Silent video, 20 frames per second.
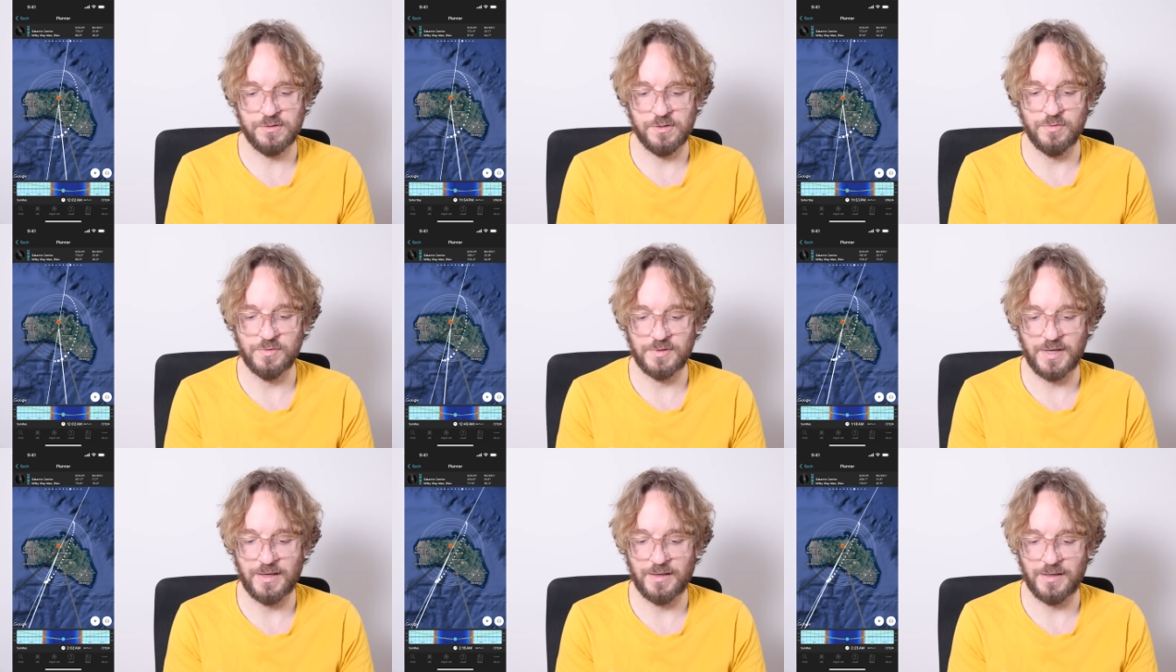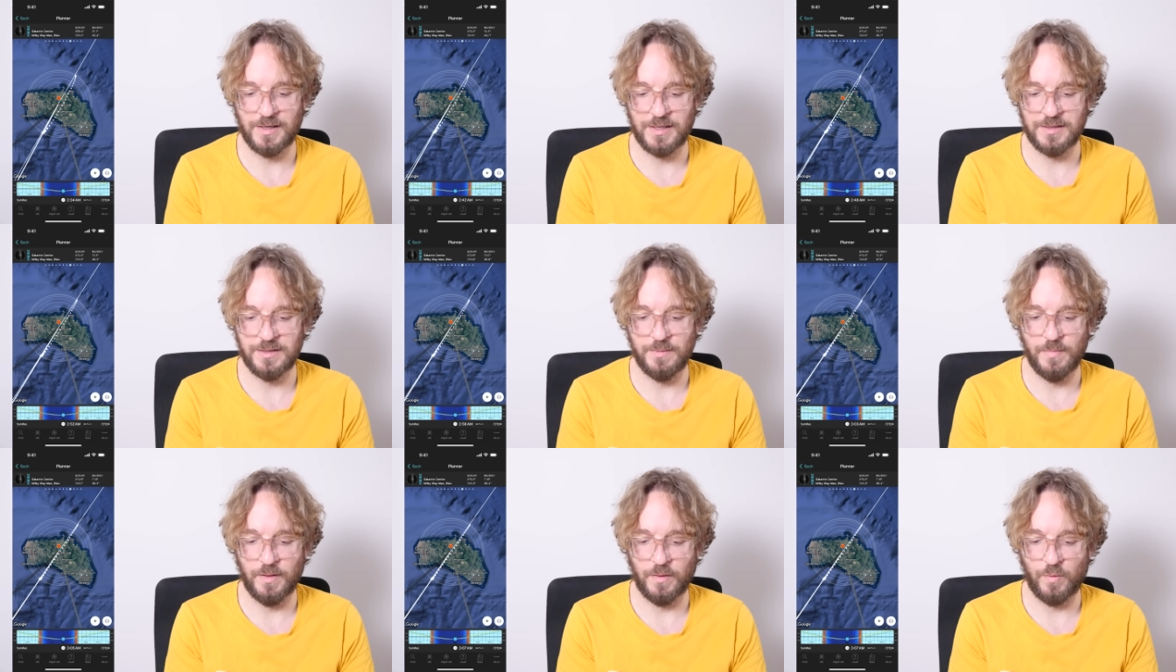so you can
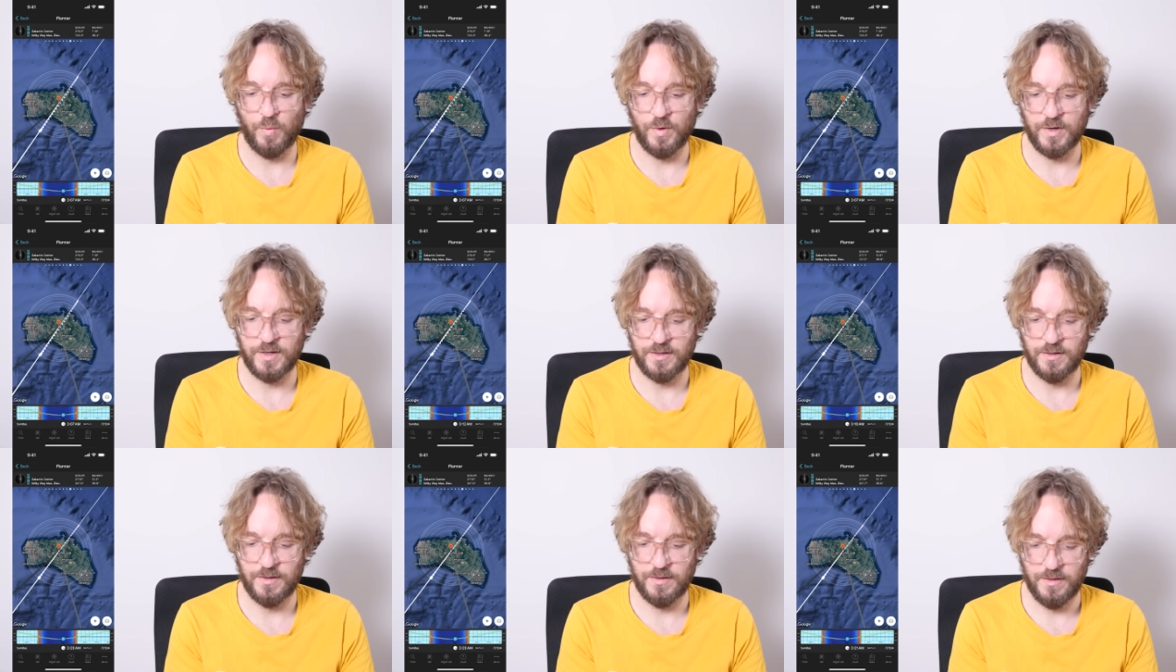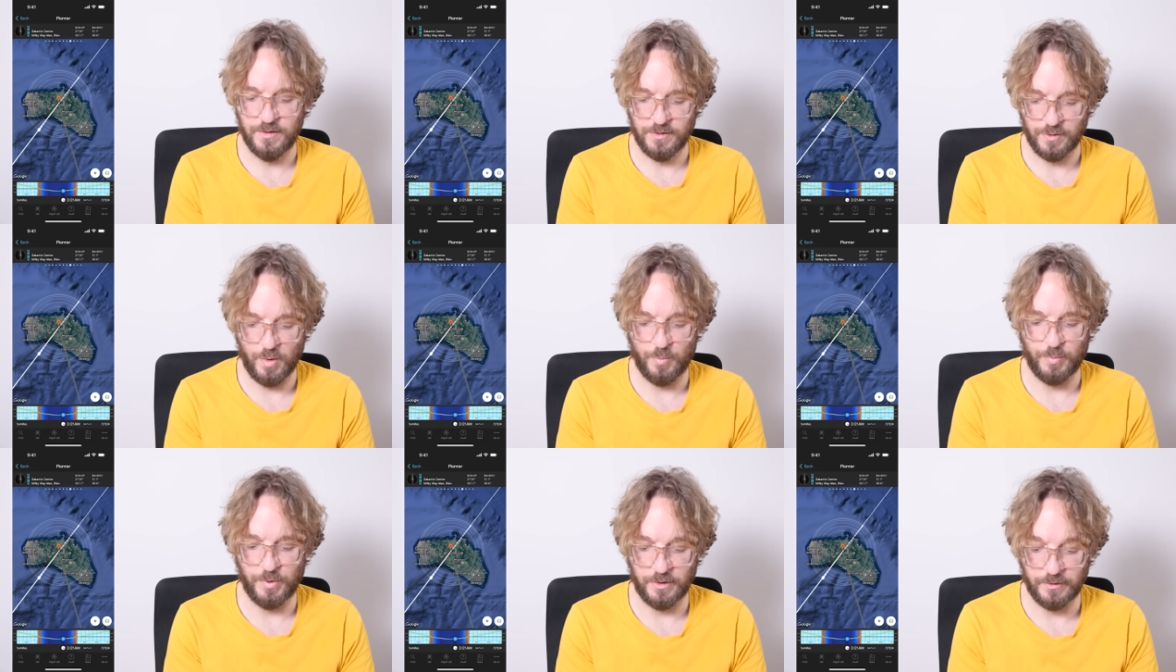get the Milky Way
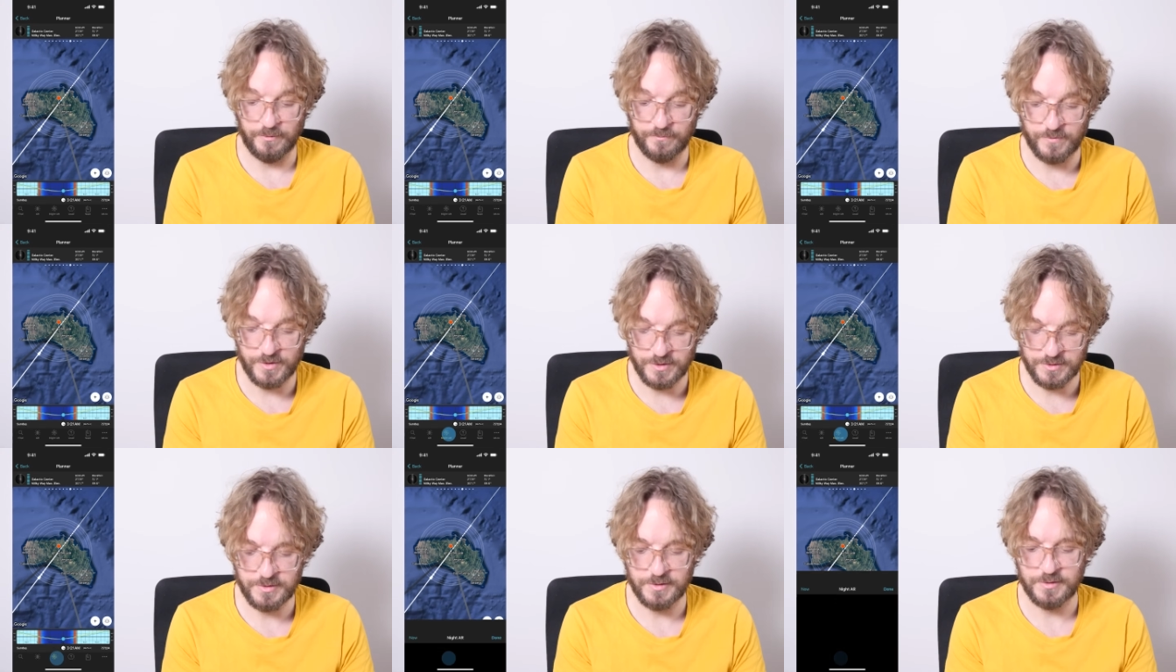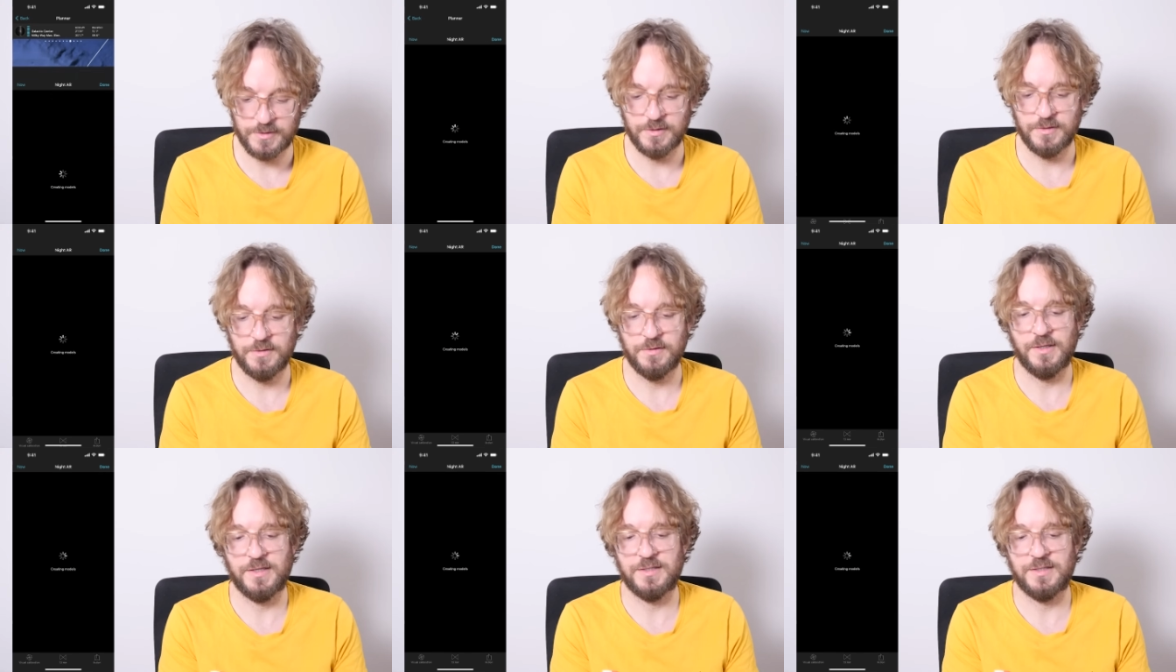completely vertical.